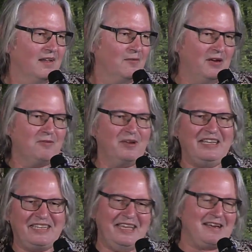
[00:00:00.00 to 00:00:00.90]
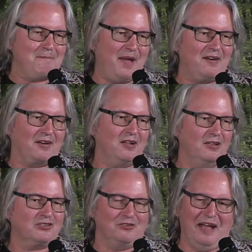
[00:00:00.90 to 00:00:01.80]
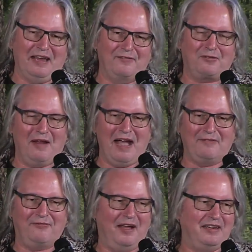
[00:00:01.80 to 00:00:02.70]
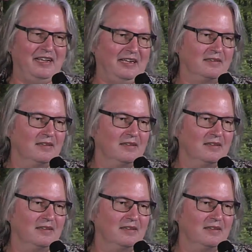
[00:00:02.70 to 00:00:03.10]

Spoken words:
We don't really get a better culture out of crowdfunding.